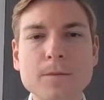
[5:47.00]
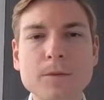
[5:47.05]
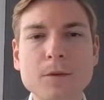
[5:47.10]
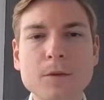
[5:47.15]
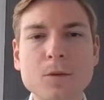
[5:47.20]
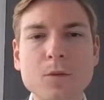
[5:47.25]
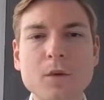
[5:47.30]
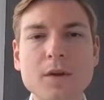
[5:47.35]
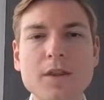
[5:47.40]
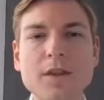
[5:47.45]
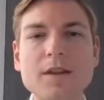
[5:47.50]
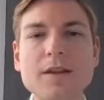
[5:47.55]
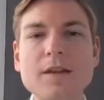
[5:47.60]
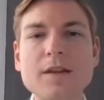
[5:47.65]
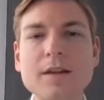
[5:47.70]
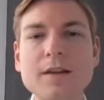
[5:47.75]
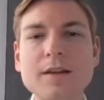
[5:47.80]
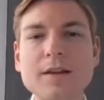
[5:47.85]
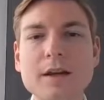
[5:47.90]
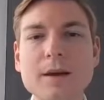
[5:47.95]

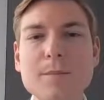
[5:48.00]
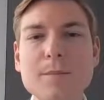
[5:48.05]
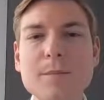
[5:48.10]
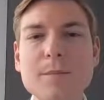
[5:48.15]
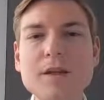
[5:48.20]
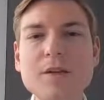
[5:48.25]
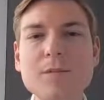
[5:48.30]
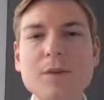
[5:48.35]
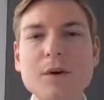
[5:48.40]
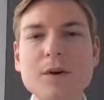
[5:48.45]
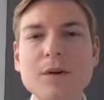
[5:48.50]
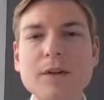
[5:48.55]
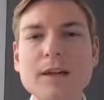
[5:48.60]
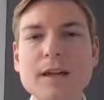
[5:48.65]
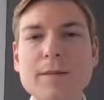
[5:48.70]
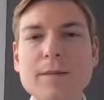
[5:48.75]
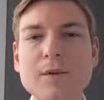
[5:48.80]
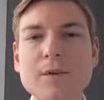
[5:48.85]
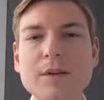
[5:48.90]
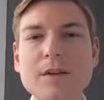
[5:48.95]
Within the mid-market
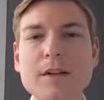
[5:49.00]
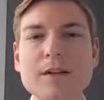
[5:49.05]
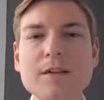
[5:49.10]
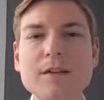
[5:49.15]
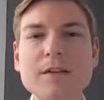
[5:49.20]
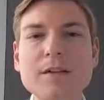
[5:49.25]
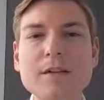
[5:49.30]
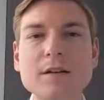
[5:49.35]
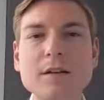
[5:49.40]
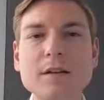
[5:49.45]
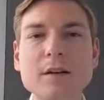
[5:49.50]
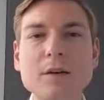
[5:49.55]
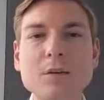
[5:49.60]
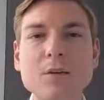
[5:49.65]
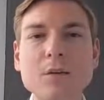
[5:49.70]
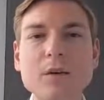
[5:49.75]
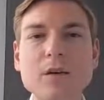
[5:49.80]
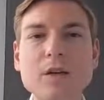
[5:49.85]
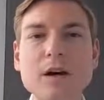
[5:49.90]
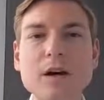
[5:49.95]
M&A,
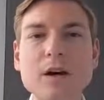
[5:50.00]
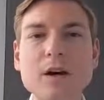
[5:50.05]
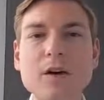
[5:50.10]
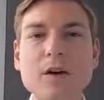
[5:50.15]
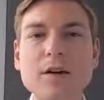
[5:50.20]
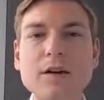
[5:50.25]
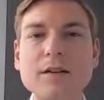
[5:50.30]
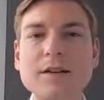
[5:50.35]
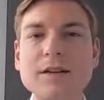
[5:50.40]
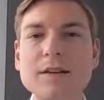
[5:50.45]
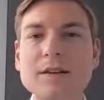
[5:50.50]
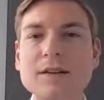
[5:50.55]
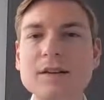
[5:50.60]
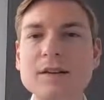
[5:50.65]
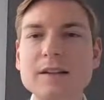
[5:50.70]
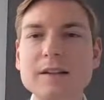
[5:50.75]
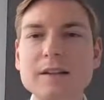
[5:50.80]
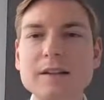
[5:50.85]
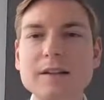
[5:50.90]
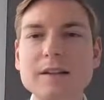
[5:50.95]
we are the
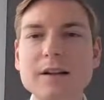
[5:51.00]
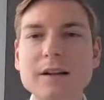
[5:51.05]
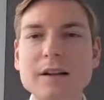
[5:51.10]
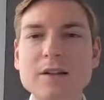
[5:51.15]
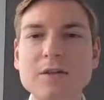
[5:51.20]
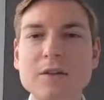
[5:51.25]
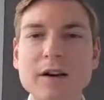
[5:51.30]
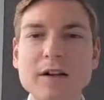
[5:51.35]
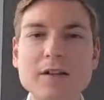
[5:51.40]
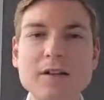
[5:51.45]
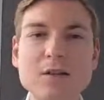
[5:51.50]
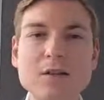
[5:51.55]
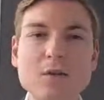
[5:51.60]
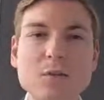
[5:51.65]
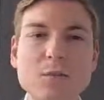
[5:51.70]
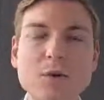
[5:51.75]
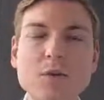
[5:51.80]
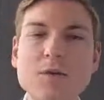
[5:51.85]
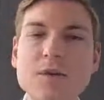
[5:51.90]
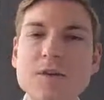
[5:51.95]
leading advisor,
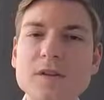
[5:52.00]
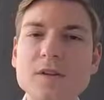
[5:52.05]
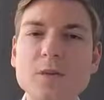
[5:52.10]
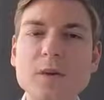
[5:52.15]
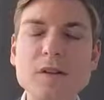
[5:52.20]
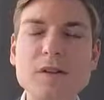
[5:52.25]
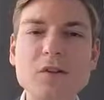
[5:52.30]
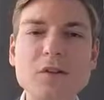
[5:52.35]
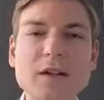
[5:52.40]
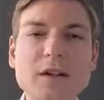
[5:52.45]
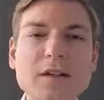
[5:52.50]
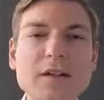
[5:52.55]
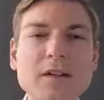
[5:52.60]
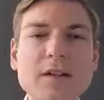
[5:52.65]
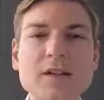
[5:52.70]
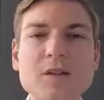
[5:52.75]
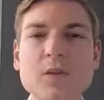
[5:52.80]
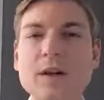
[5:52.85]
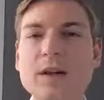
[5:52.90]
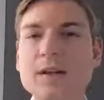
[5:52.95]
both in Switzerland
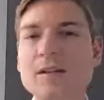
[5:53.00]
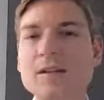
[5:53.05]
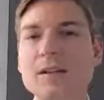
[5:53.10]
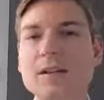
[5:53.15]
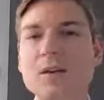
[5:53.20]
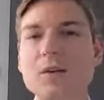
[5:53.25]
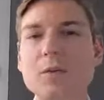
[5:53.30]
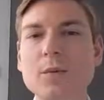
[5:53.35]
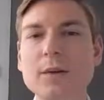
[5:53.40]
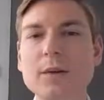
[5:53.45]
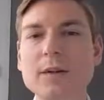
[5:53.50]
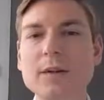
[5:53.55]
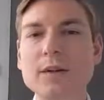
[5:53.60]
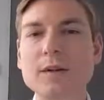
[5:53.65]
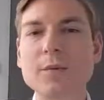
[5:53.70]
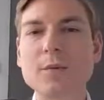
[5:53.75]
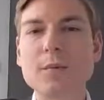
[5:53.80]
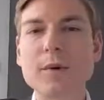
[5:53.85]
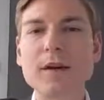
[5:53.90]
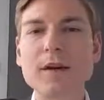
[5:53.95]
as well as globally,
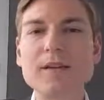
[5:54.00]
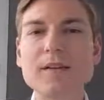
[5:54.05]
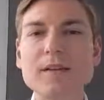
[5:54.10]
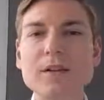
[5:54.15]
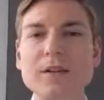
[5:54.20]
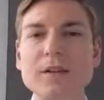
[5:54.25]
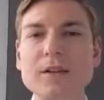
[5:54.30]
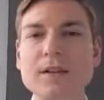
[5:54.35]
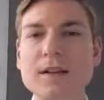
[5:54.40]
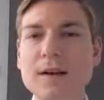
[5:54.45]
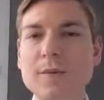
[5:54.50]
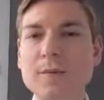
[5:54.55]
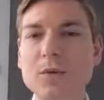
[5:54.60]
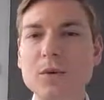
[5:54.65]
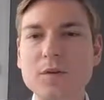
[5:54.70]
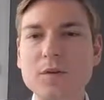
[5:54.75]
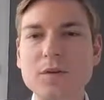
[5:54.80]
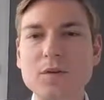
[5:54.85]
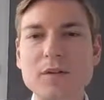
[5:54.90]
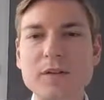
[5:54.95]
based on the number
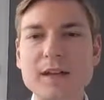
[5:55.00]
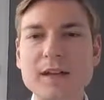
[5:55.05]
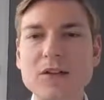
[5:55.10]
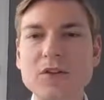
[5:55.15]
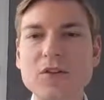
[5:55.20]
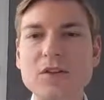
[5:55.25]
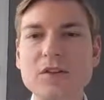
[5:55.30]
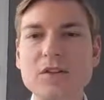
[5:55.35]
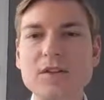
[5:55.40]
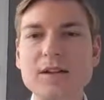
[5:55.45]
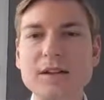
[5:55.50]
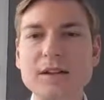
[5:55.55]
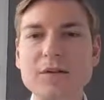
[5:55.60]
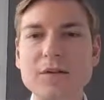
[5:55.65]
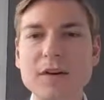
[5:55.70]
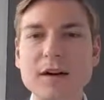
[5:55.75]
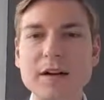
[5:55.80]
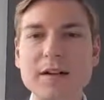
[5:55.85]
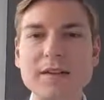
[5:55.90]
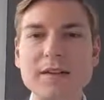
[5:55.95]
of transactions
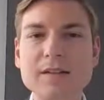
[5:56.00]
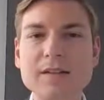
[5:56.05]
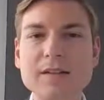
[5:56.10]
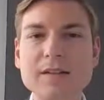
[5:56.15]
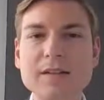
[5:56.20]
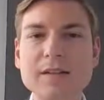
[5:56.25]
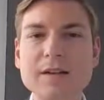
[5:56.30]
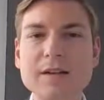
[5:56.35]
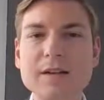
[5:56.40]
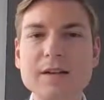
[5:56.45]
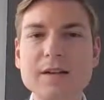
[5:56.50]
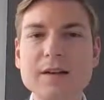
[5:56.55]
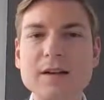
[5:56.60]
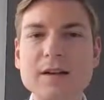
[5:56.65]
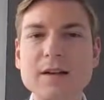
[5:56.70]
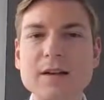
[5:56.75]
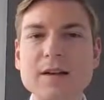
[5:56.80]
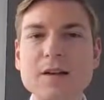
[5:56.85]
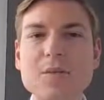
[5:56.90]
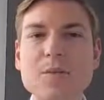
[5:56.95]
advised.
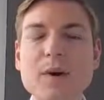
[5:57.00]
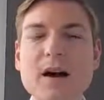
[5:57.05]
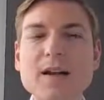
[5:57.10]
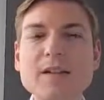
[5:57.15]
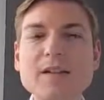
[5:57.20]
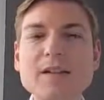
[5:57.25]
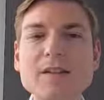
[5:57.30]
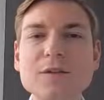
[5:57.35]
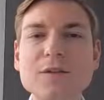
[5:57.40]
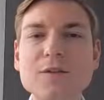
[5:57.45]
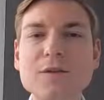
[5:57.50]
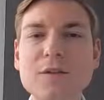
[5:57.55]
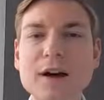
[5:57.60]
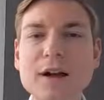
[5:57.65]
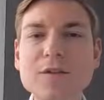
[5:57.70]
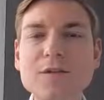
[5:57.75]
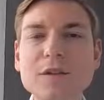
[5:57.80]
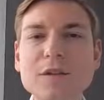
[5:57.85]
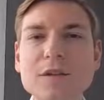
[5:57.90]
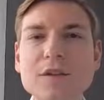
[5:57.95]
In the past
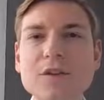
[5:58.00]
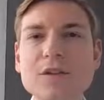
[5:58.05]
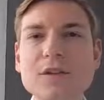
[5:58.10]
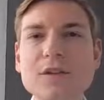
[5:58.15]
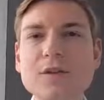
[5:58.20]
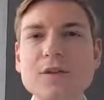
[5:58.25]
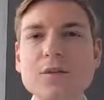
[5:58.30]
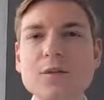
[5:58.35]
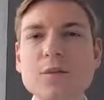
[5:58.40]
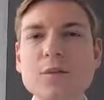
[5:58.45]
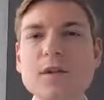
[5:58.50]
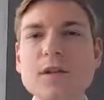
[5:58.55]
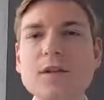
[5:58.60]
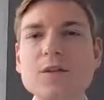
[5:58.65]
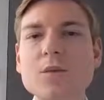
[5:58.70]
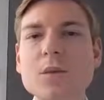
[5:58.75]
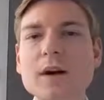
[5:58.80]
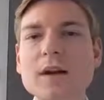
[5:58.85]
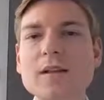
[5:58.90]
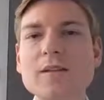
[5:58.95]
5 years, we
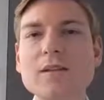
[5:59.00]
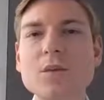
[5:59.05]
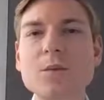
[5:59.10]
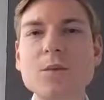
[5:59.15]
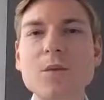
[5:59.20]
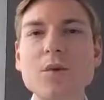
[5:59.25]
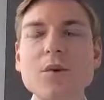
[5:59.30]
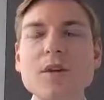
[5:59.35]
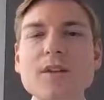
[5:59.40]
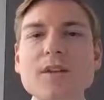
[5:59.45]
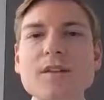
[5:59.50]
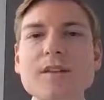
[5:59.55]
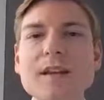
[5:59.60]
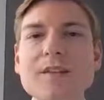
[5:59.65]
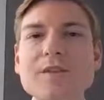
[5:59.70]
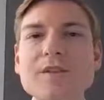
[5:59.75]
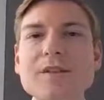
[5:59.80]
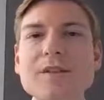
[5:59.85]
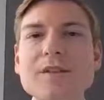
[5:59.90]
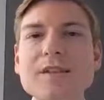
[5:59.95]
advised on more than
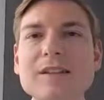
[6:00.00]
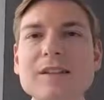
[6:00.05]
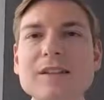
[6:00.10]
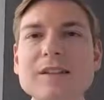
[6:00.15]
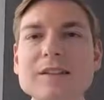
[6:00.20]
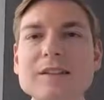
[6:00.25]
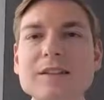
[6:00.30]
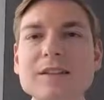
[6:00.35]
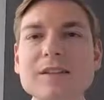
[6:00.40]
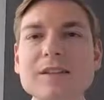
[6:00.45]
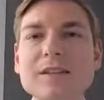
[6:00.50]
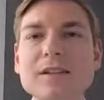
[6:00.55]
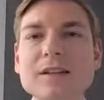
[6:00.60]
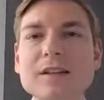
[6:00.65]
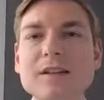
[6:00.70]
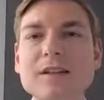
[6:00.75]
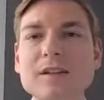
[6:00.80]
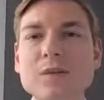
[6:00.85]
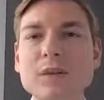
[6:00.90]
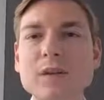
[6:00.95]
70 deals
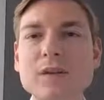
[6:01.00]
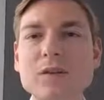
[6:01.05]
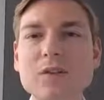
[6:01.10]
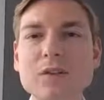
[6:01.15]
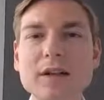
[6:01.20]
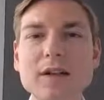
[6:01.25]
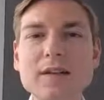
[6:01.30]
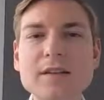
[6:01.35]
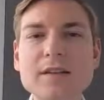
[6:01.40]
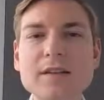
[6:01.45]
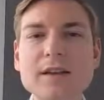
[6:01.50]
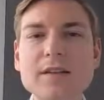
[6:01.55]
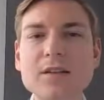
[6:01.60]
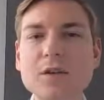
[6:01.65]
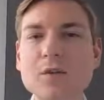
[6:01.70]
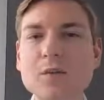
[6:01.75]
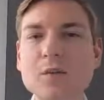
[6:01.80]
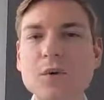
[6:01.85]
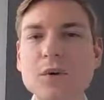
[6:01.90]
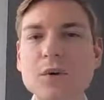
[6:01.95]
in Switzerland and
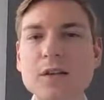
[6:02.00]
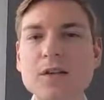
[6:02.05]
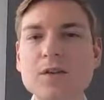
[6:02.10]
on more than